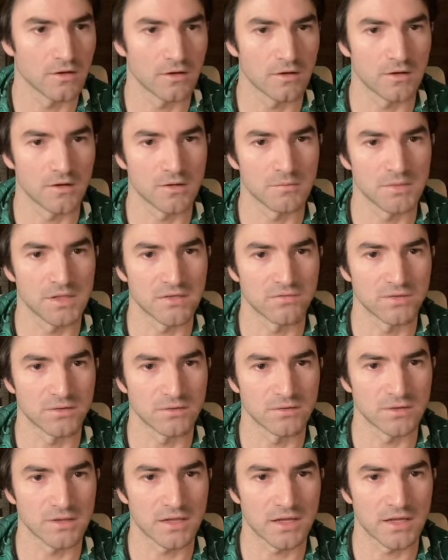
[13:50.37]
Um, and if you
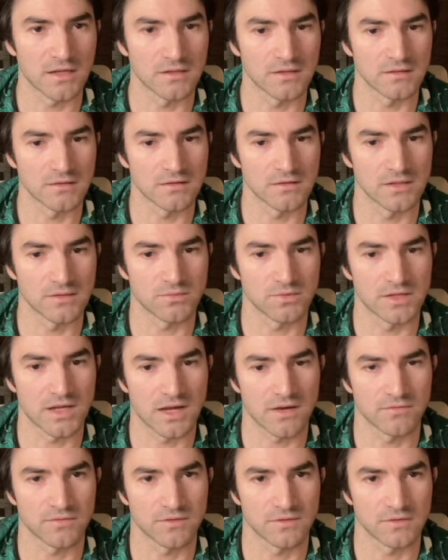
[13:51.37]
look at it, it would
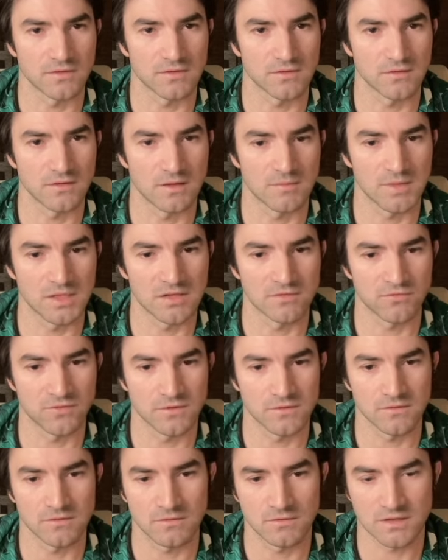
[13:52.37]
have to, I mean, if
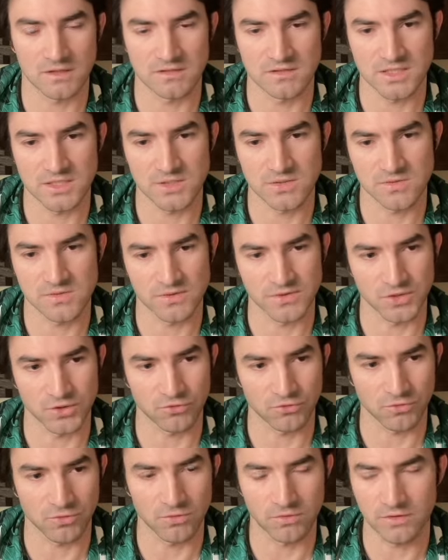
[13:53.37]
it continues on the
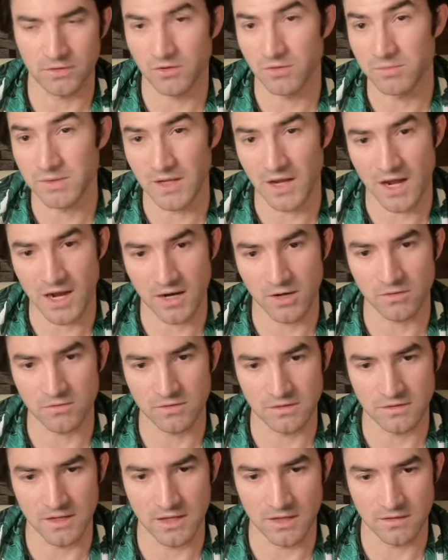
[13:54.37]
growth, it could be higher
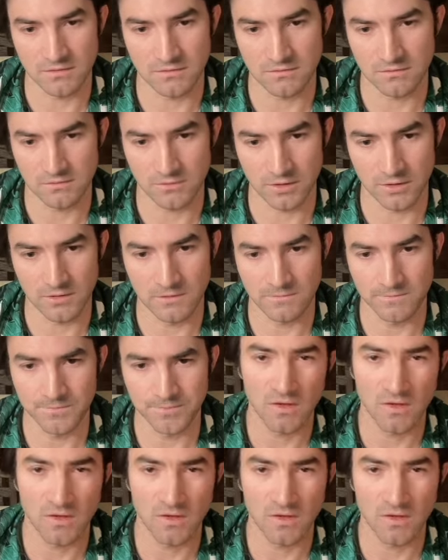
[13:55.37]
than that, right?